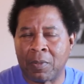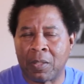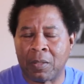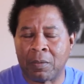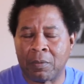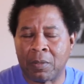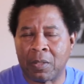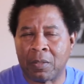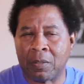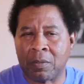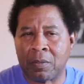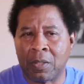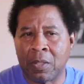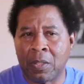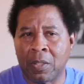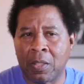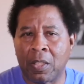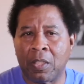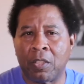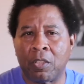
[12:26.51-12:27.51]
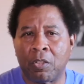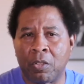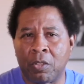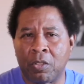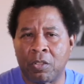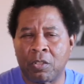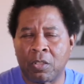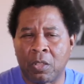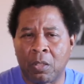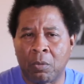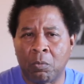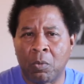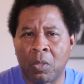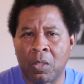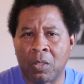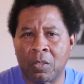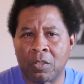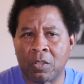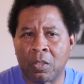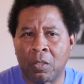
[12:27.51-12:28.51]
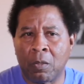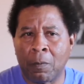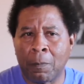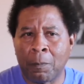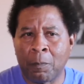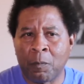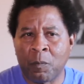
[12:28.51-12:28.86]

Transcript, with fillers: and, and, and hurting someone. So